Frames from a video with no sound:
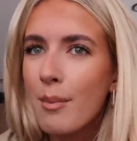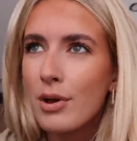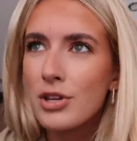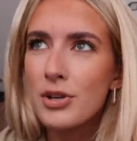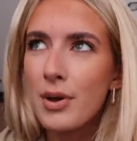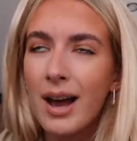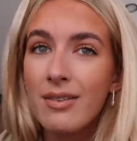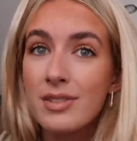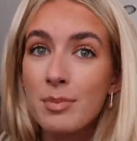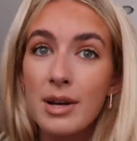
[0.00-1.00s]
But you
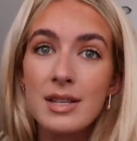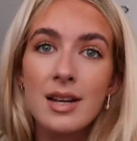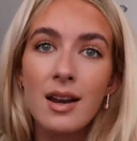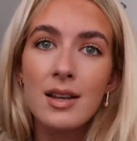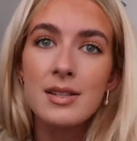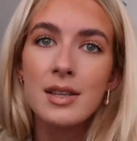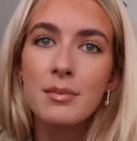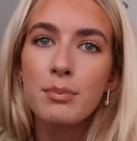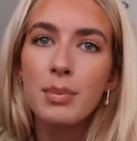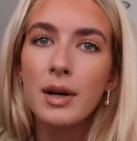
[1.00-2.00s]
have to personalize
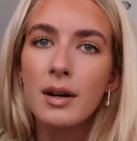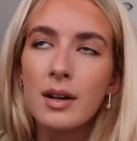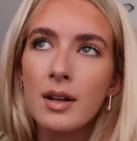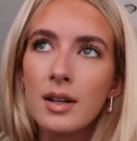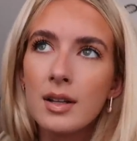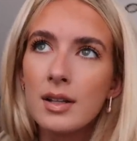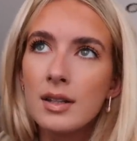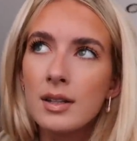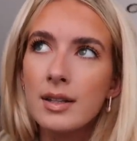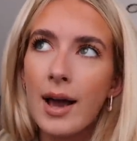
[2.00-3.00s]
them. But
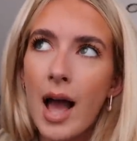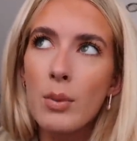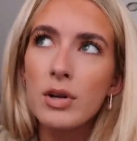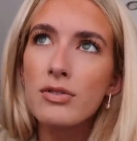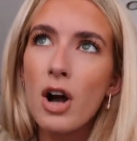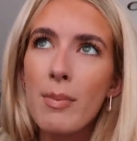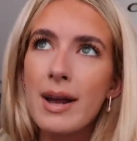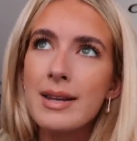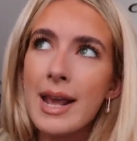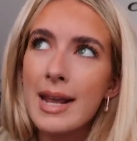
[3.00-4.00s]
yeah, I would have got
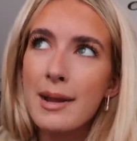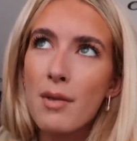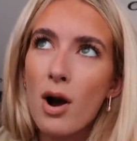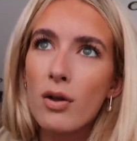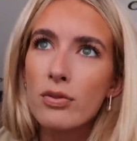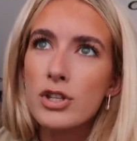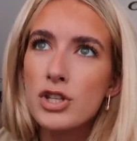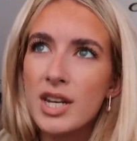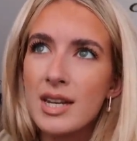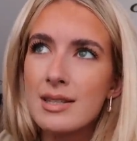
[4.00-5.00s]
my name on the
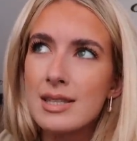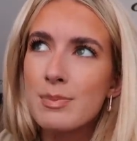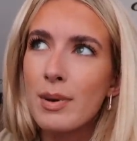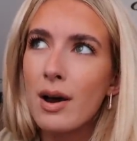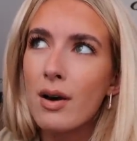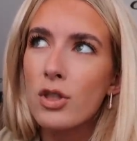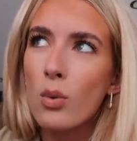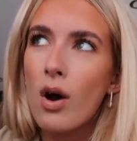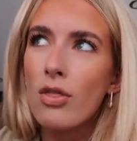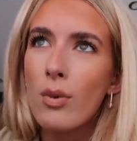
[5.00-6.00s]
jeans, but
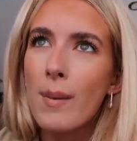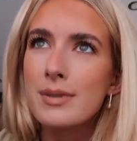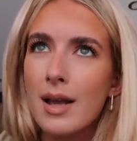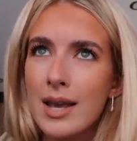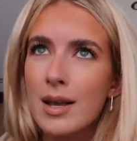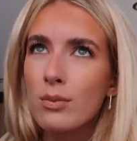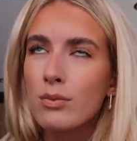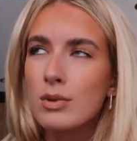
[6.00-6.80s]
on the website, it